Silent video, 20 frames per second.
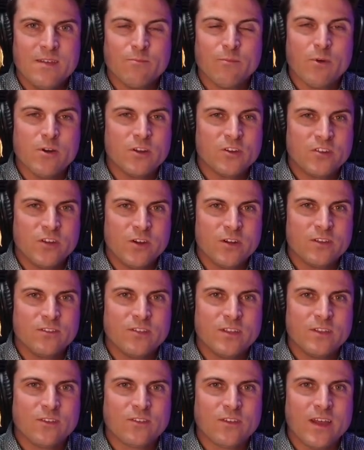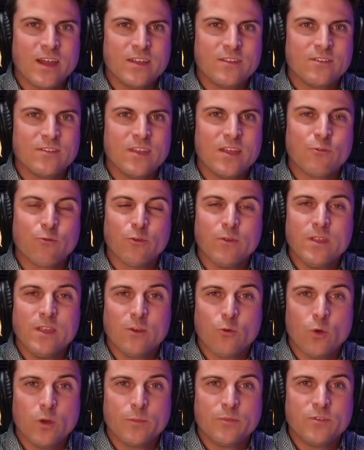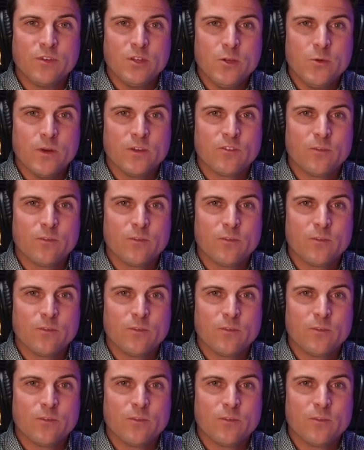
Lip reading: Mark shared his insights and really equips you